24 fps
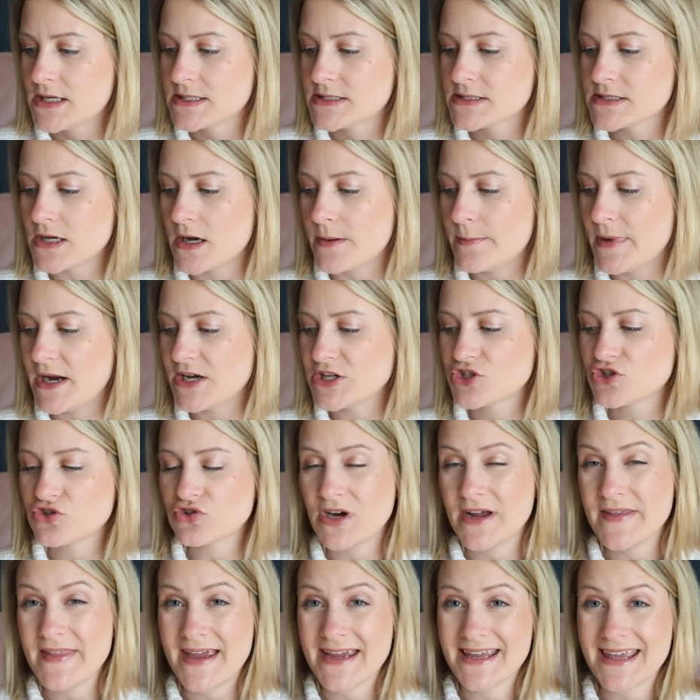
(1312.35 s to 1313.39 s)
So I might
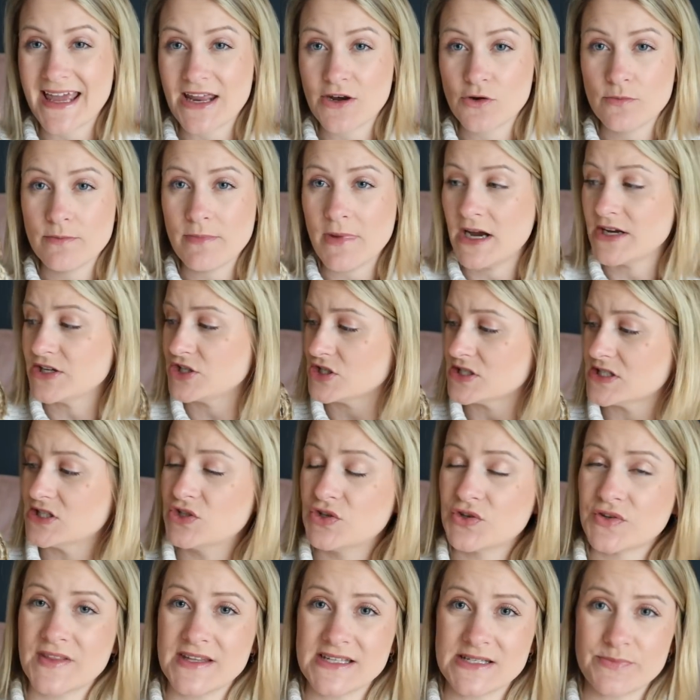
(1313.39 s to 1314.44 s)
try that again, or might just
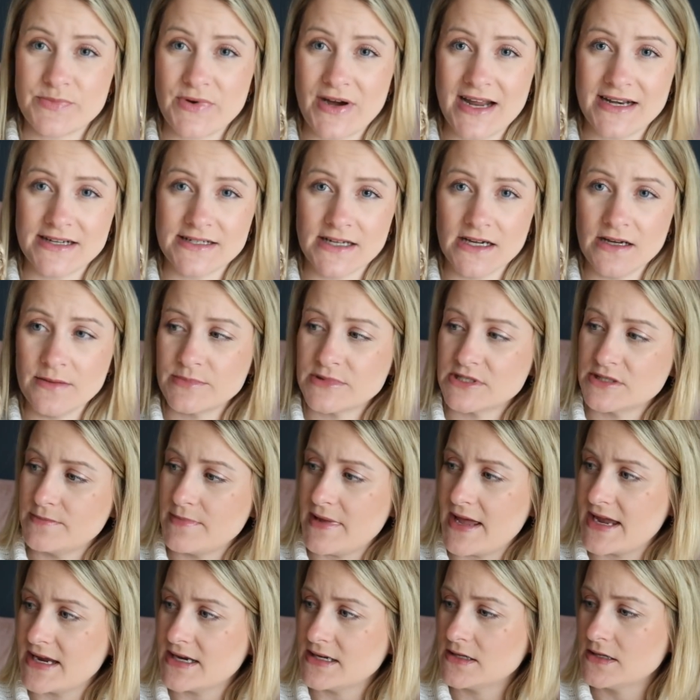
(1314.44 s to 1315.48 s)
look this brand up,
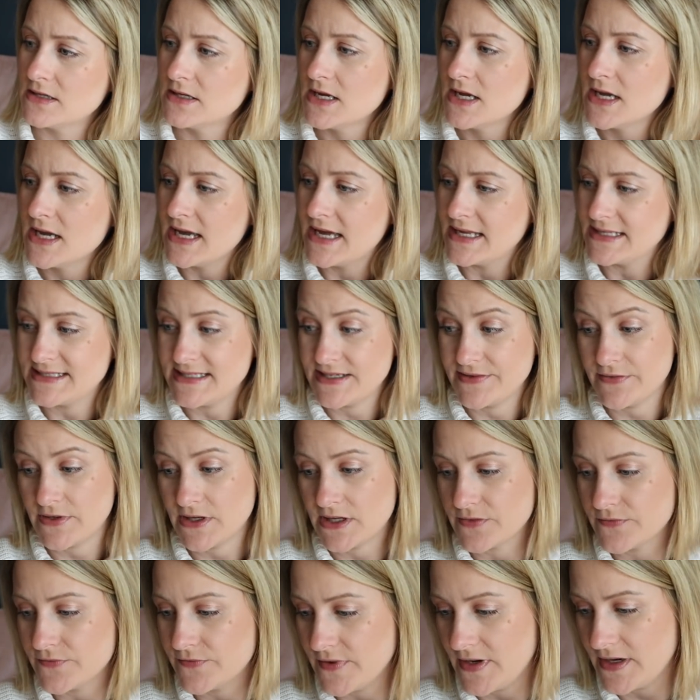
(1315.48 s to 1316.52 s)
Domain, and see if I
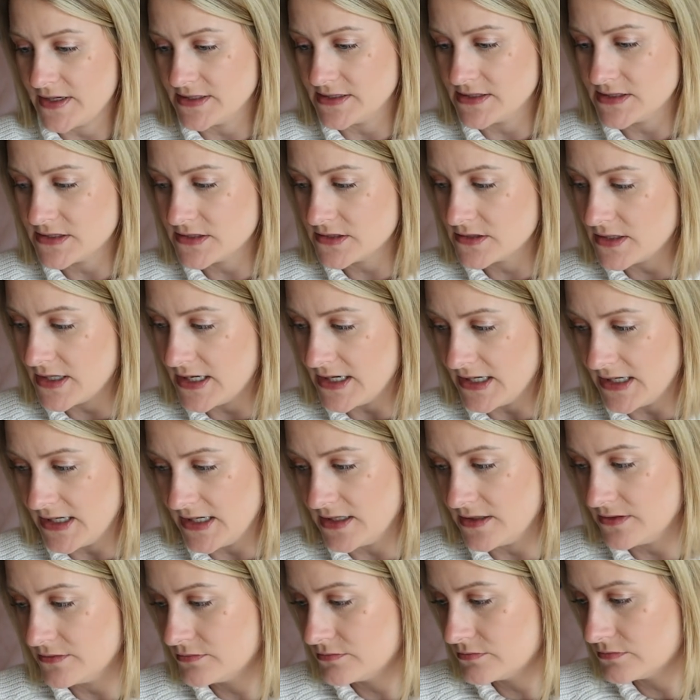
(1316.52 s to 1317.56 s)
can find
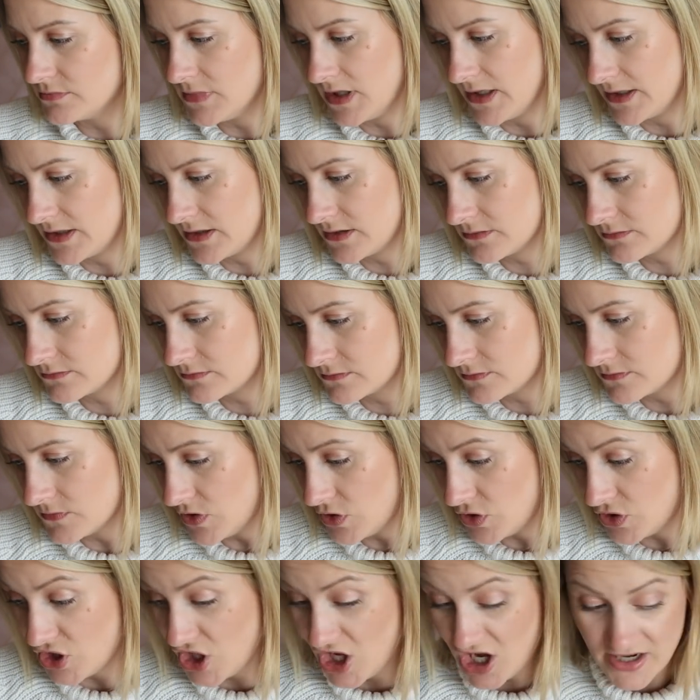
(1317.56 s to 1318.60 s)
any like
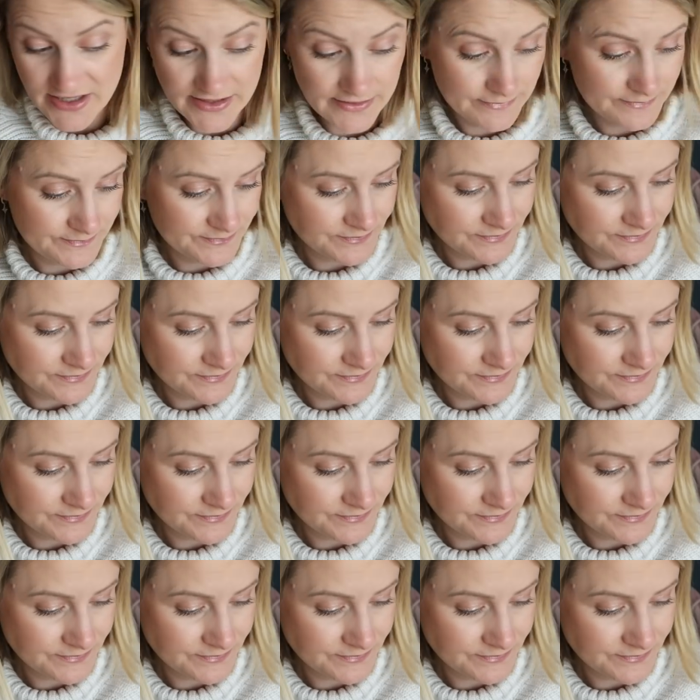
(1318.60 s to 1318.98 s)
online.